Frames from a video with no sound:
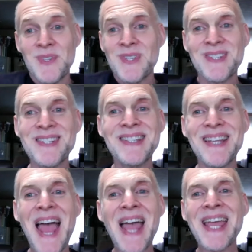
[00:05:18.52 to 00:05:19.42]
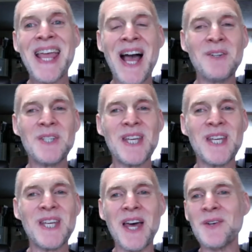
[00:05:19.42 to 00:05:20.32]
just hanging out
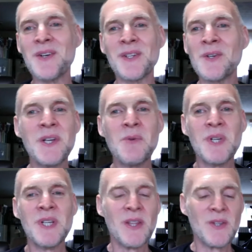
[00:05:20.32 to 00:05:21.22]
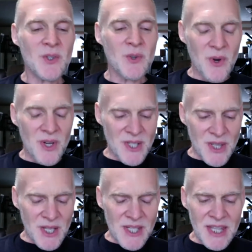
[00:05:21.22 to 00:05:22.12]
together and learning one another's stories
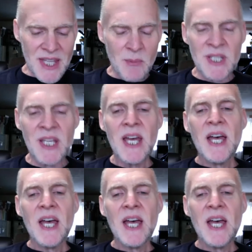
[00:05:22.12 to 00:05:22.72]
and things like that. But